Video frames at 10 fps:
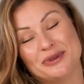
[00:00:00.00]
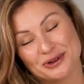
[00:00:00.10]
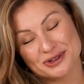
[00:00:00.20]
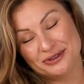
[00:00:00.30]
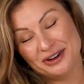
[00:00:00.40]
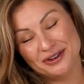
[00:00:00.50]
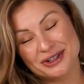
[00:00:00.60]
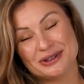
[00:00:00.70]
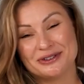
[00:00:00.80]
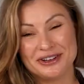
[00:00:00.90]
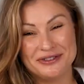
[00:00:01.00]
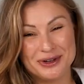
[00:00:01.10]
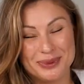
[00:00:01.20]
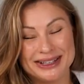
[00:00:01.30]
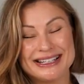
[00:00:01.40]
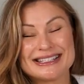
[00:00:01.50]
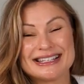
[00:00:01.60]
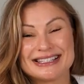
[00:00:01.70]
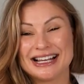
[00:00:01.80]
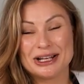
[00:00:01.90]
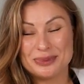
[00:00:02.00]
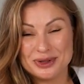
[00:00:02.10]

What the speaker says: most favorite of everyone, is the Salic